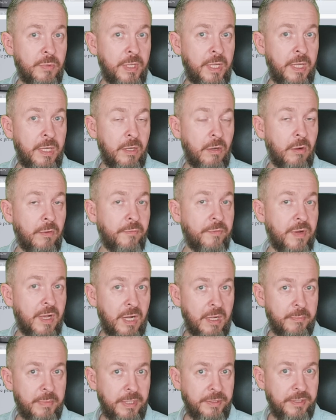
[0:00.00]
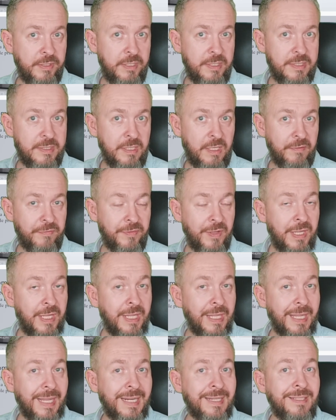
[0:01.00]
way of calibrating itself
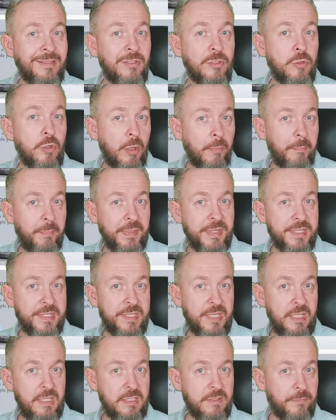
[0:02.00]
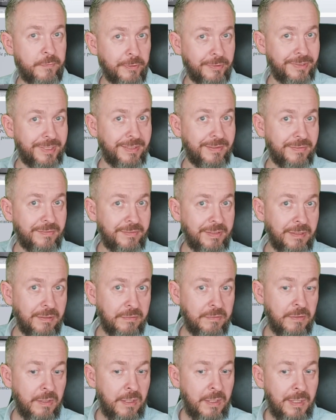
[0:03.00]
and it compensates for that
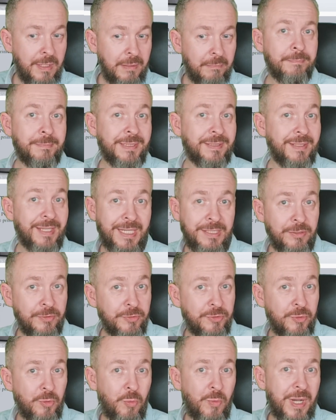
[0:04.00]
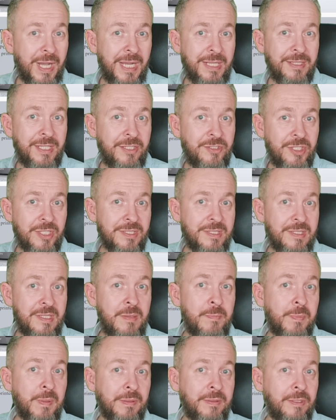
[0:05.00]
tilt, but I don't know why they just
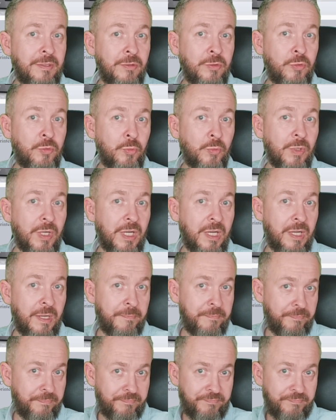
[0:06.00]
simply didn't do a